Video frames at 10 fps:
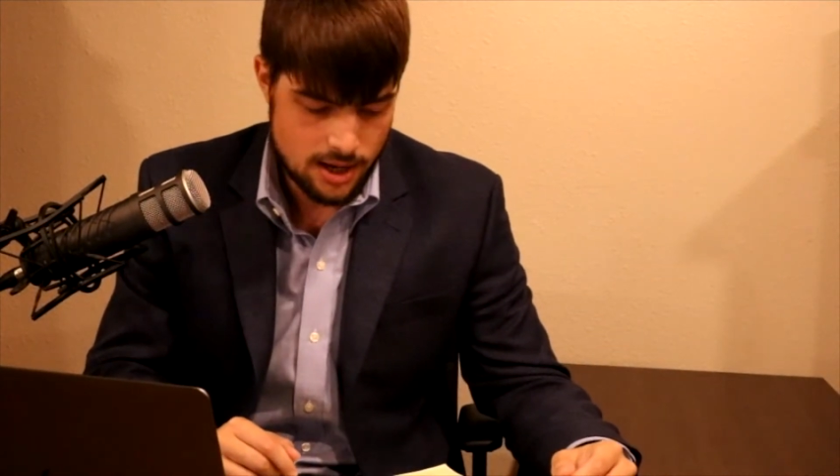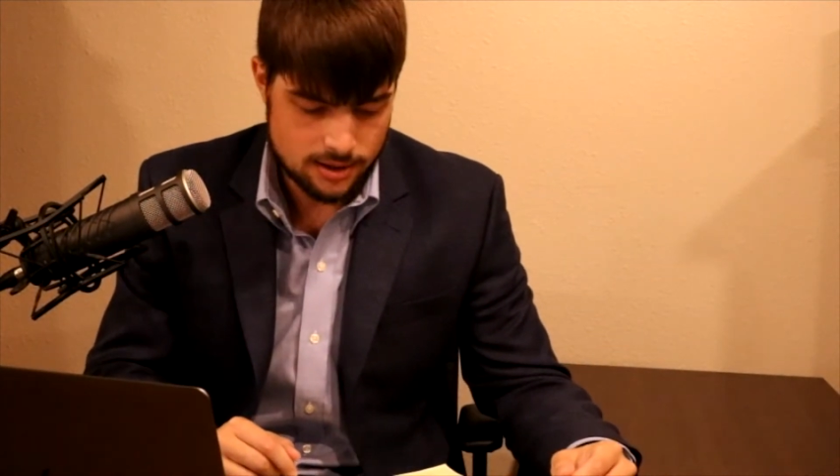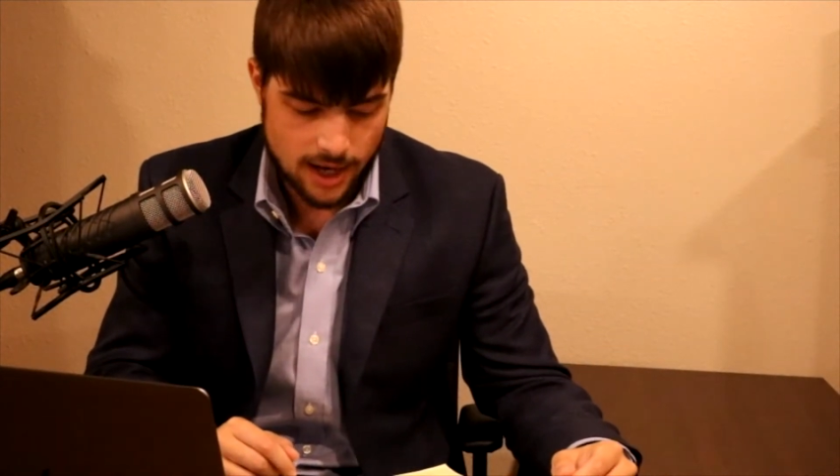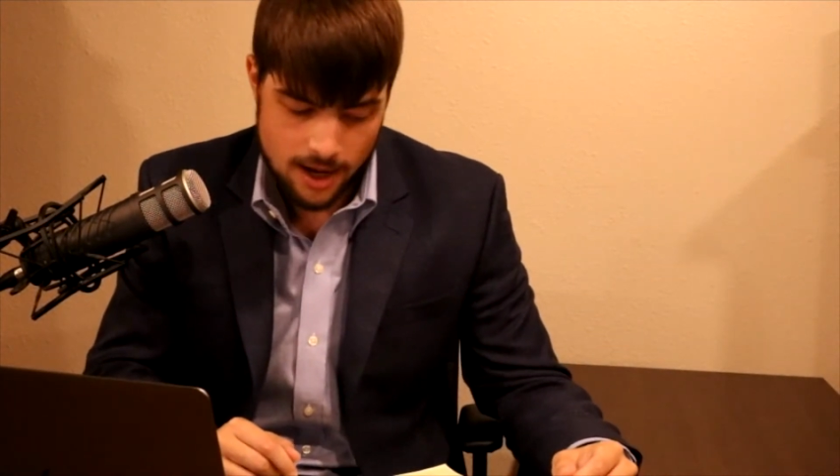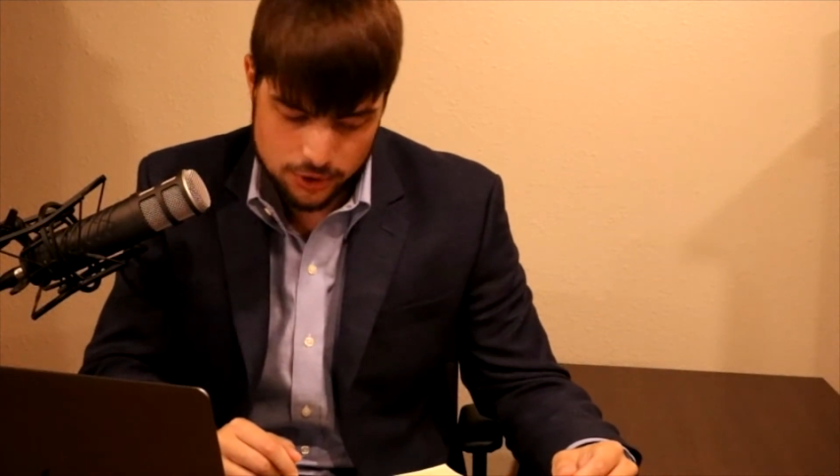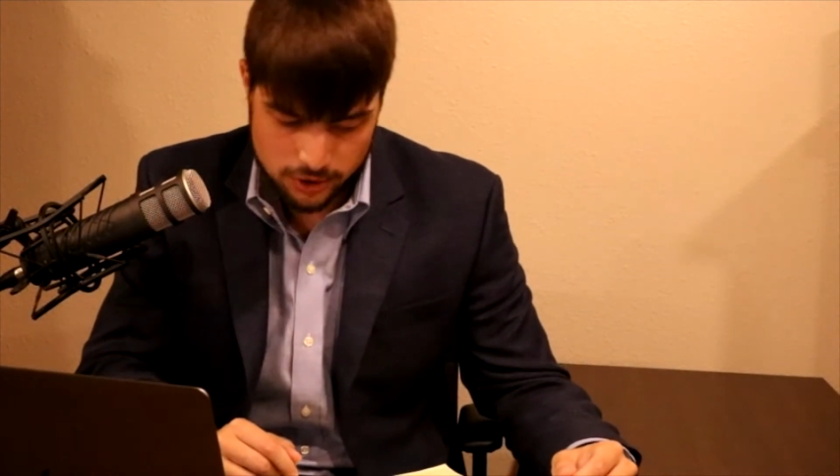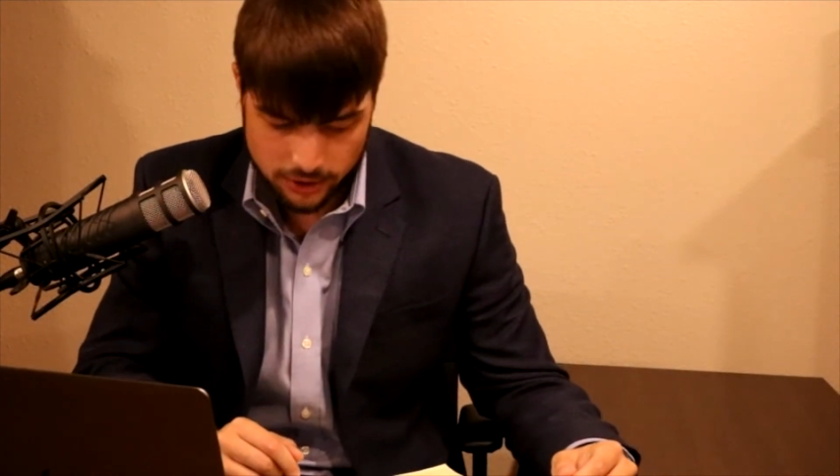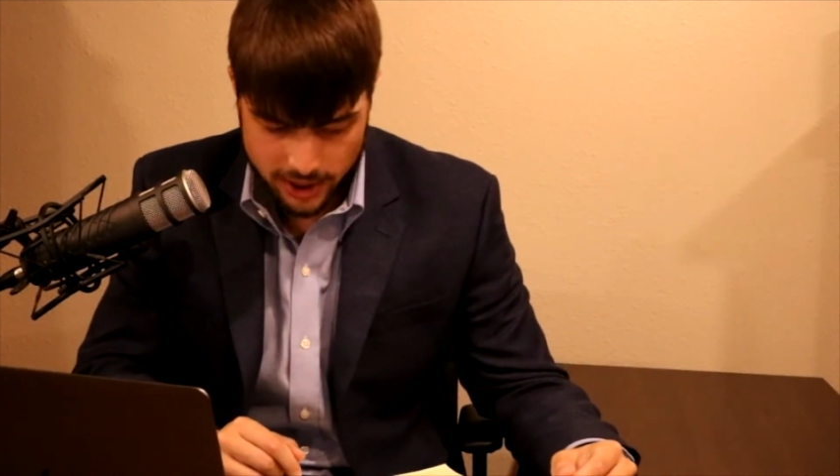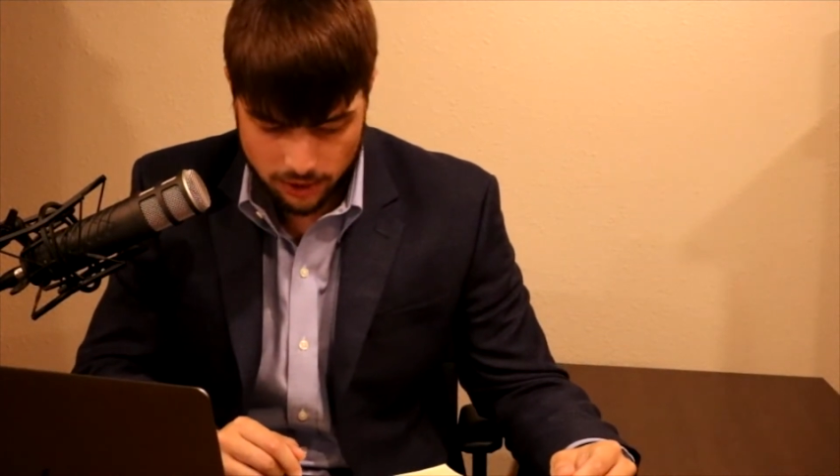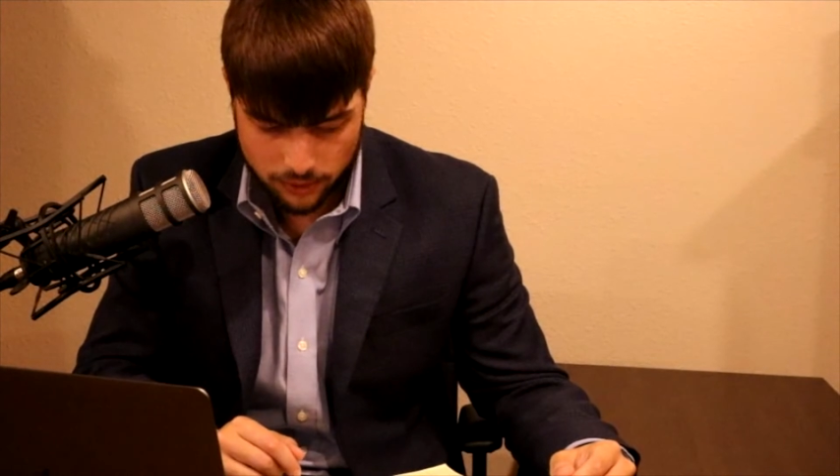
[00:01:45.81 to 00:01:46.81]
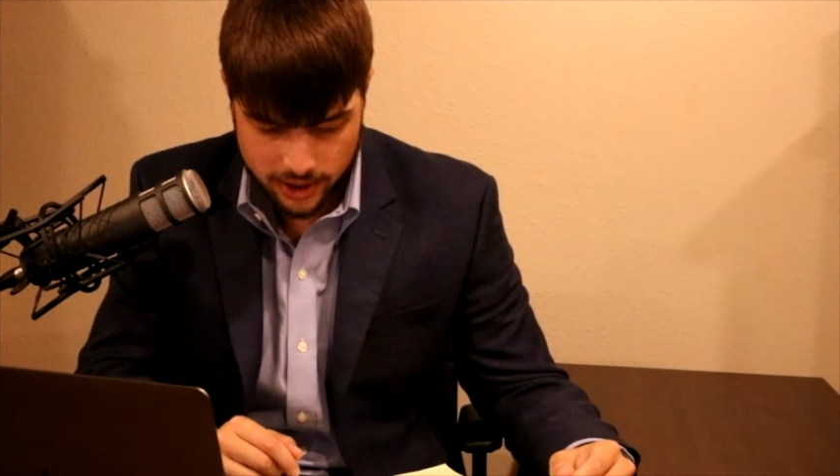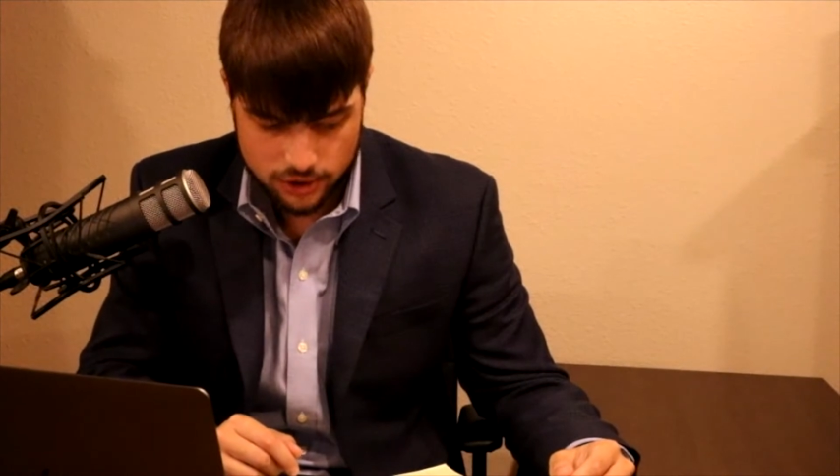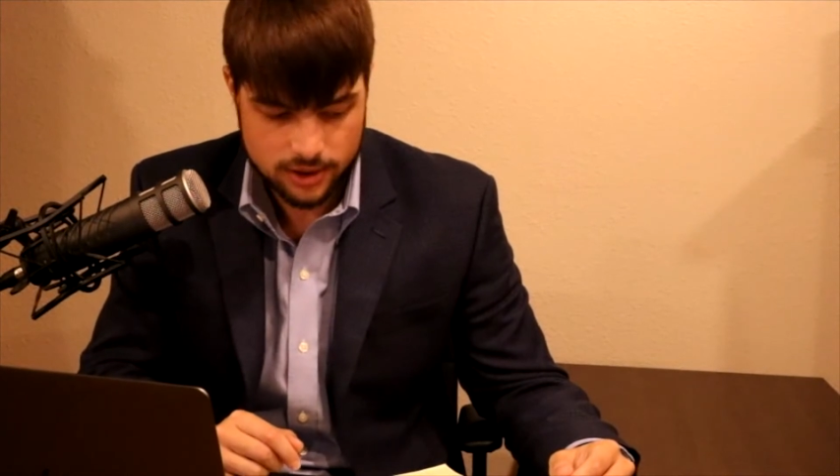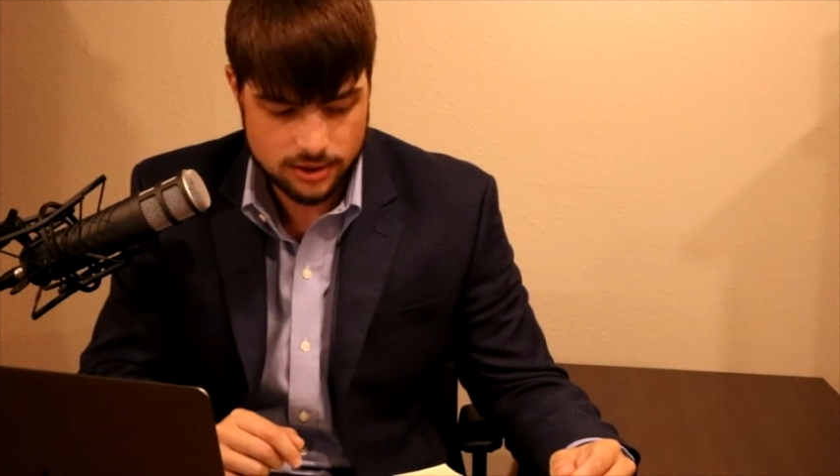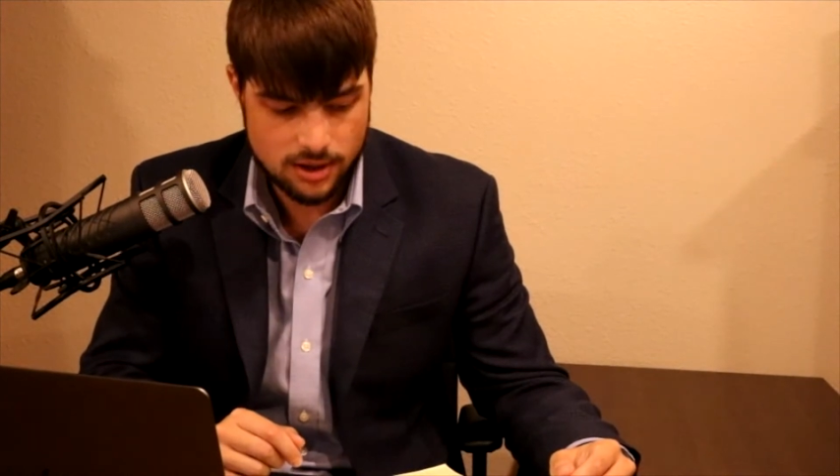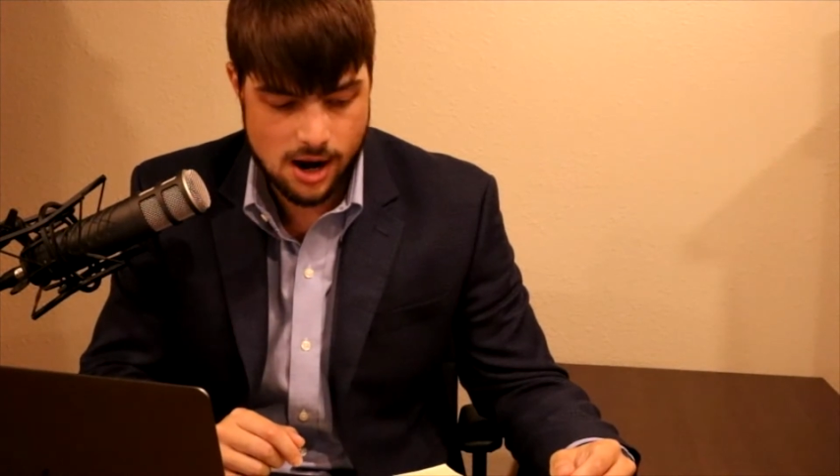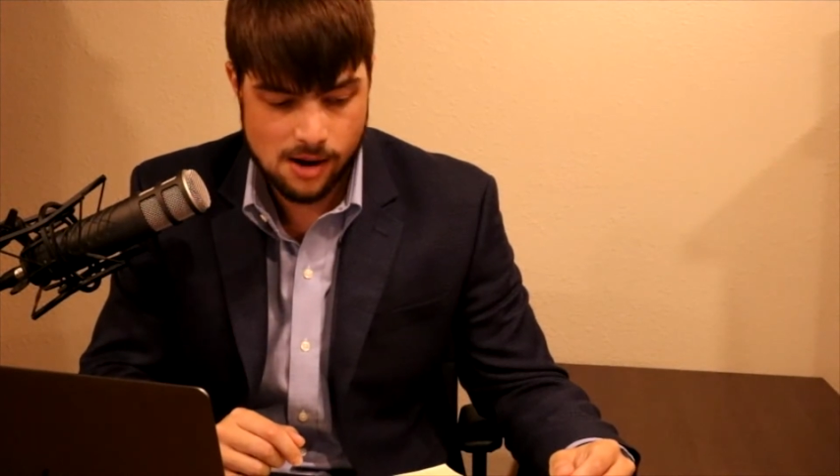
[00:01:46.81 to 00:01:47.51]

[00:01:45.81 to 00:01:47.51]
It's absolutely outrageous,